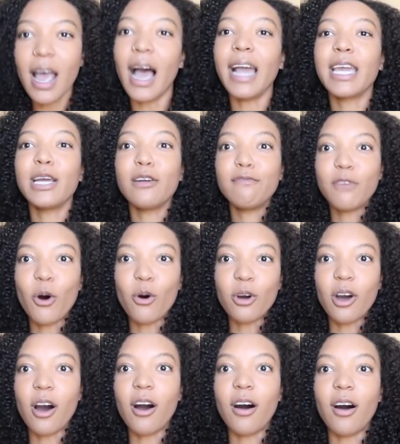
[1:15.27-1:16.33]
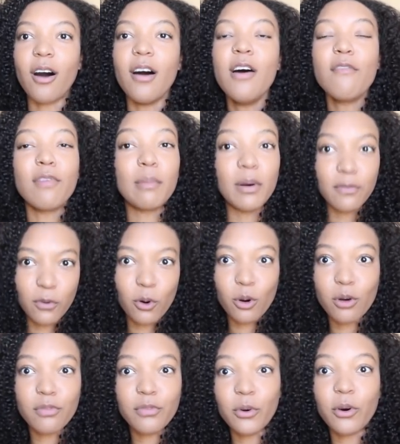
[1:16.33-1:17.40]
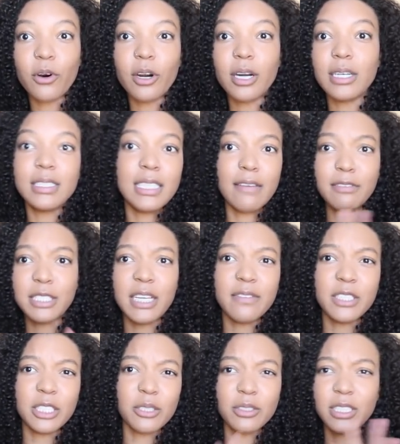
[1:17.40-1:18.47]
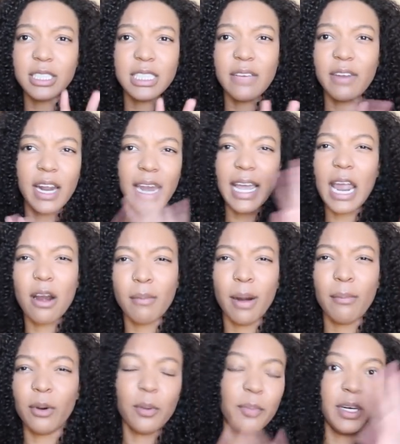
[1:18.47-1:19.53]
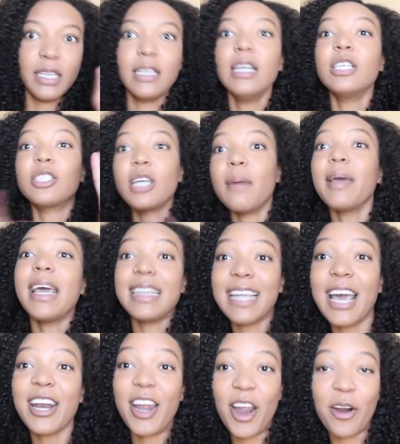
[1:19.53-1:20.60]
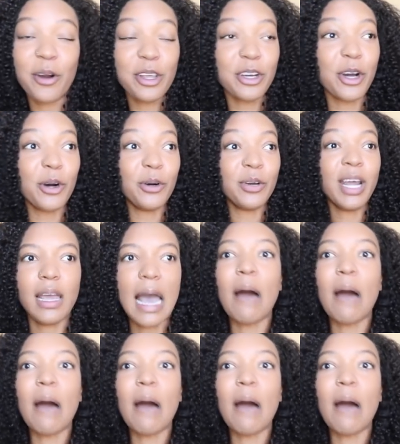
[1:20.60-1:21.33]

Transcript: I get a phone call from a 404-770-678, I can't remember, but some Atlanta area code.